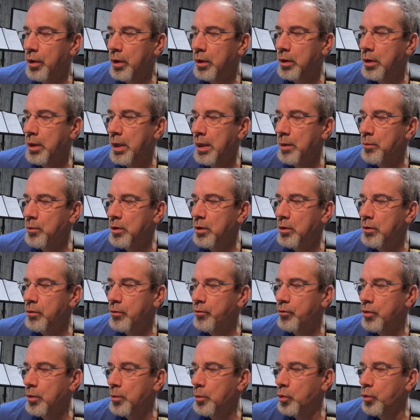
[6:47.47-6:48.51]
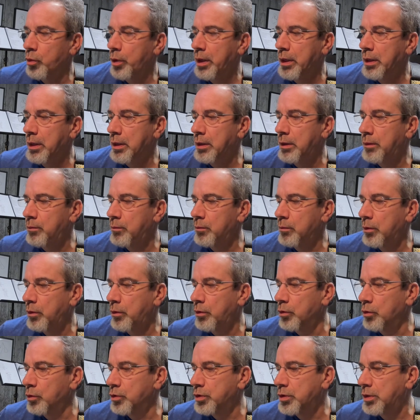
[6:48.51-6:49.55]
Came in from a rainy
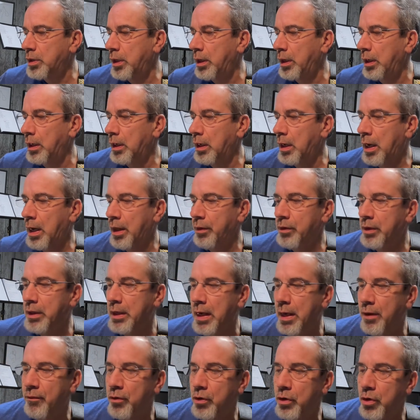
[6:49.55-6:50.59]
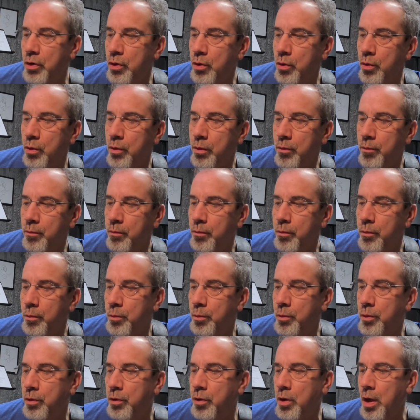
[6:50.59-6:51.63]
Thursday on the avenue,
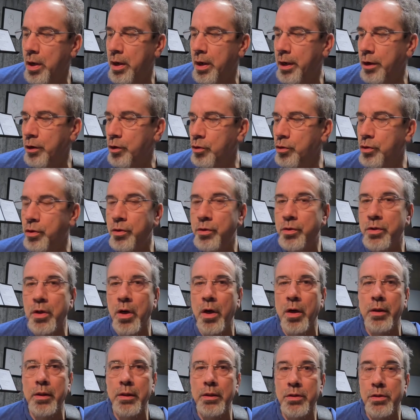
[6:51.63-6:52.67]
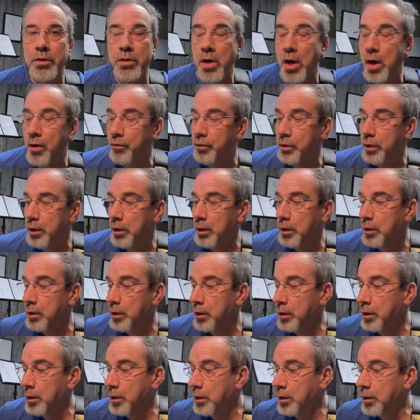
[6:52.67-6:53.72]
thought I heard you talking softly.
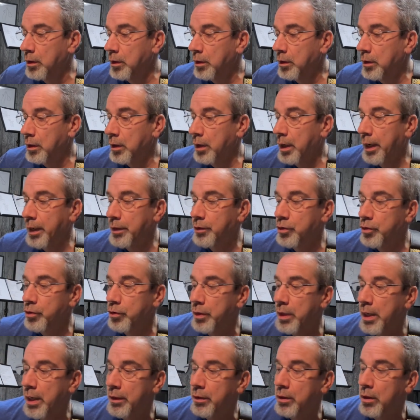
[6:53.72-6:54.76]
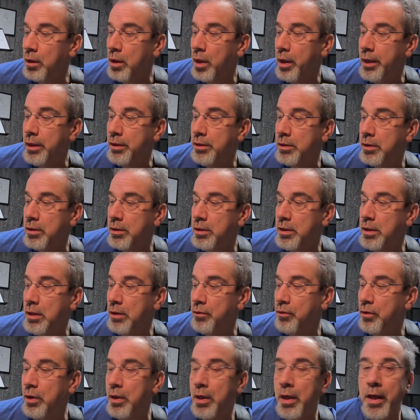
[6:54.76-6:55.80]
I turned on the lights, the
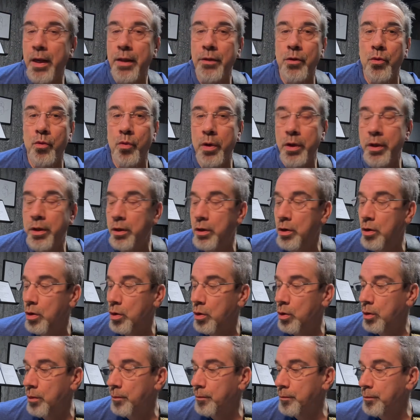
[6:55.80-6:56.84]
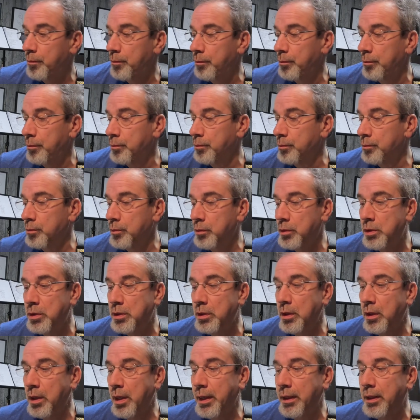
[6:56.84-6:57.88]
TV, and the radio.
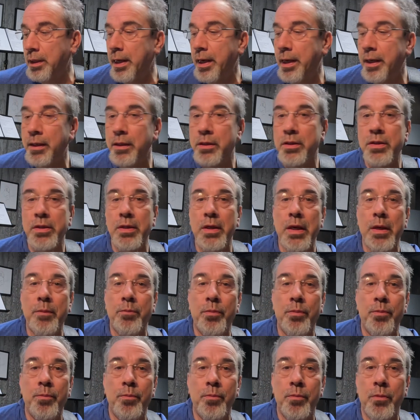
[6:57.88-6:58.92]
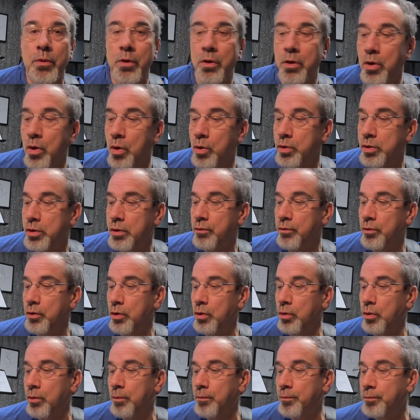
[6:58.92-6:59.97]
Still, I can't escape the ghost of
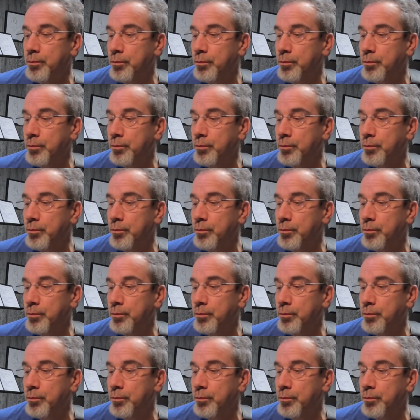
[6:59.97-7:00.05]
you.